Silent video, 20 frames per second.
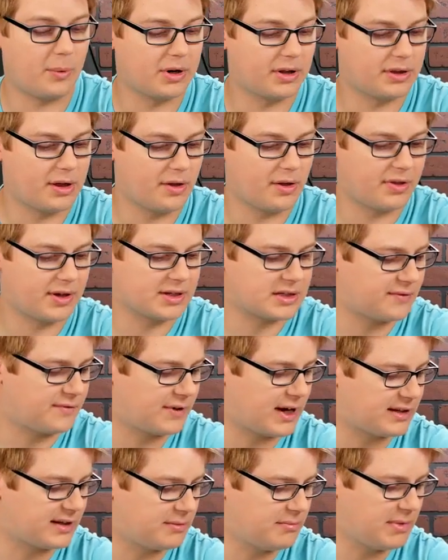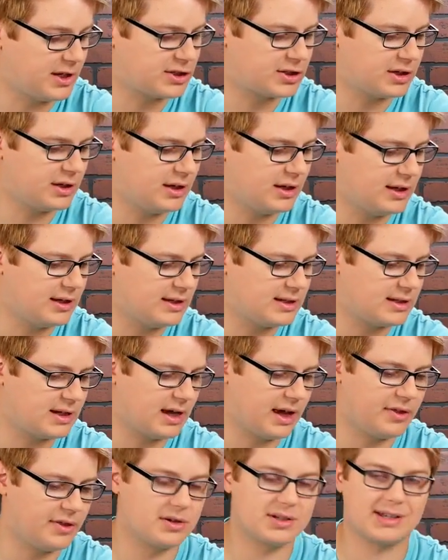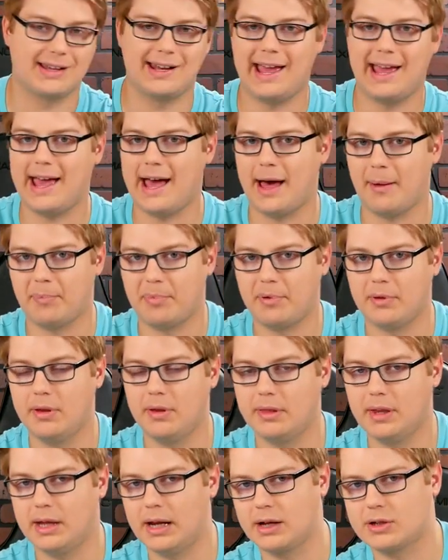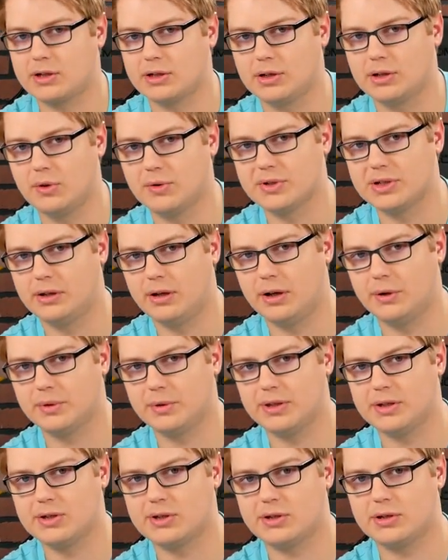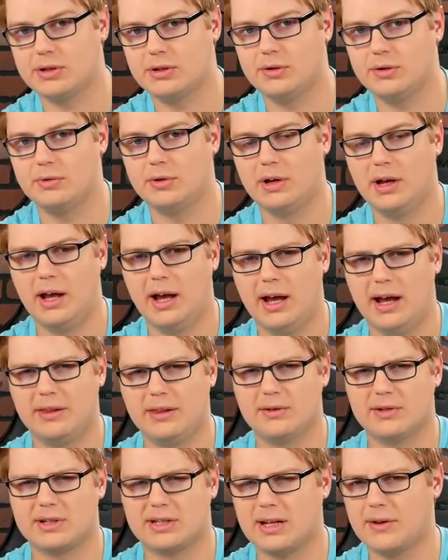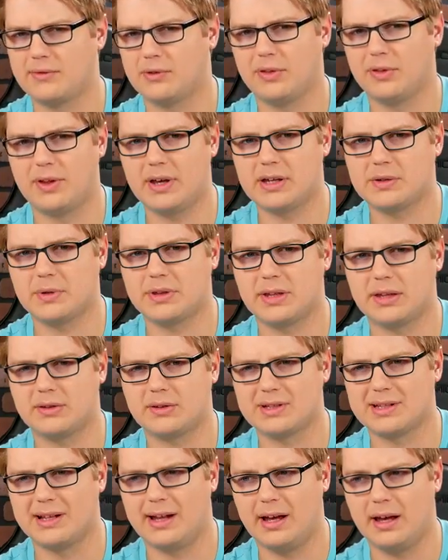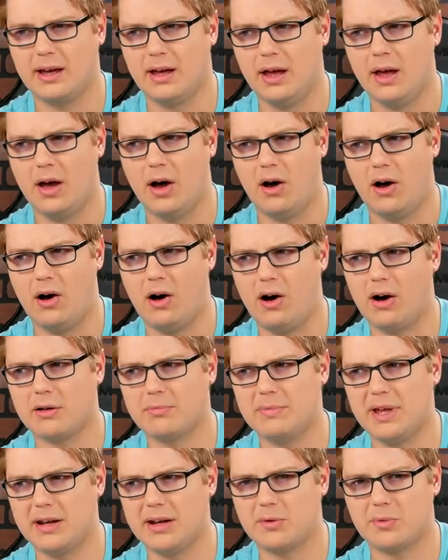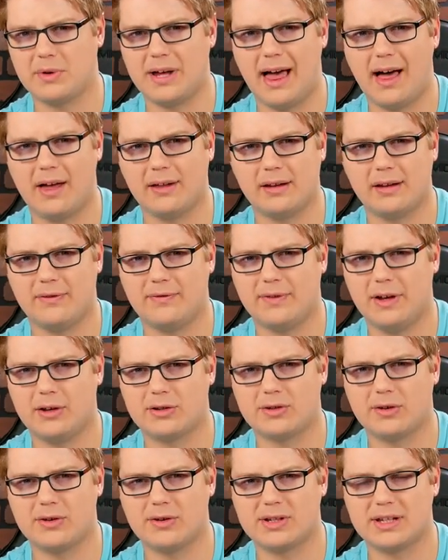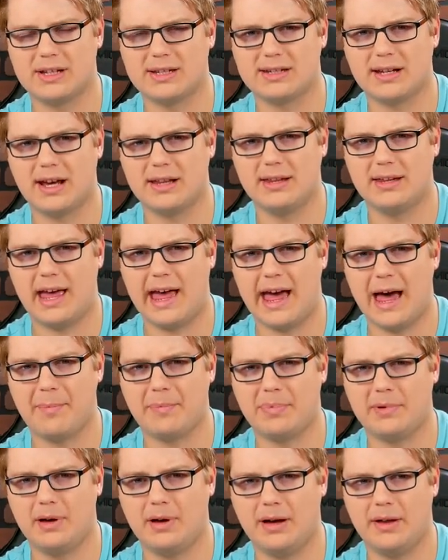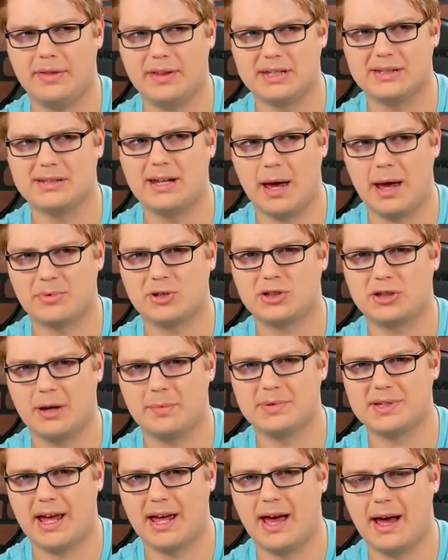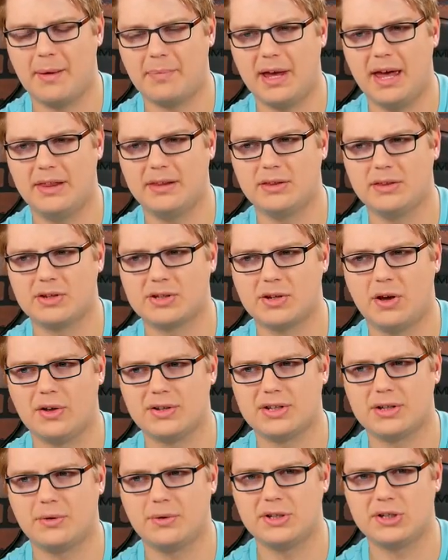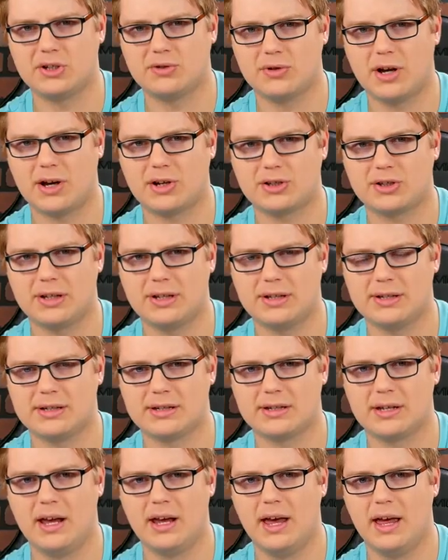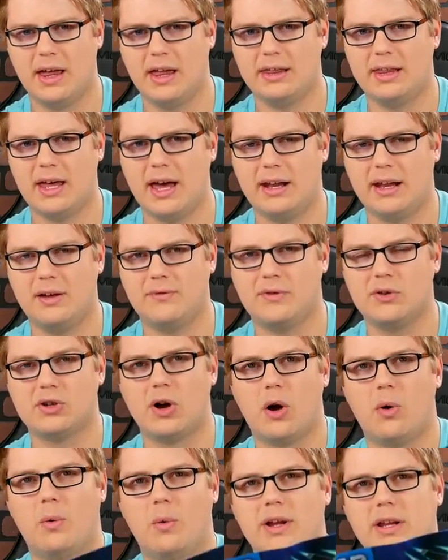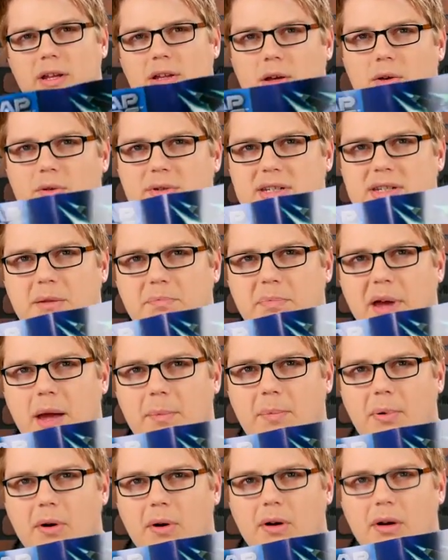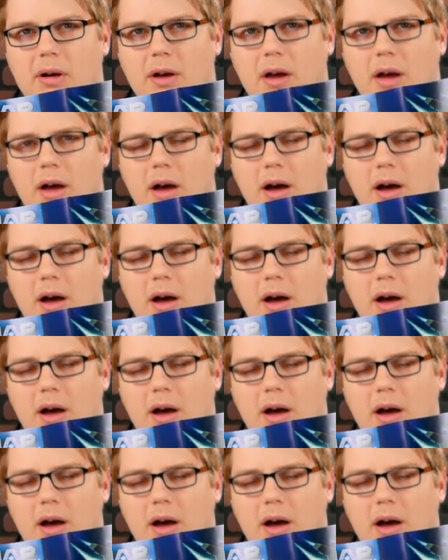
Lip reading: one of the other things I forgot to mention is there's an app that actually goes along with this too, and there's several things with it. There's like augmented reality features inside the app, the Snap Ships app, and then there's also instructions that if you don't want to use the paper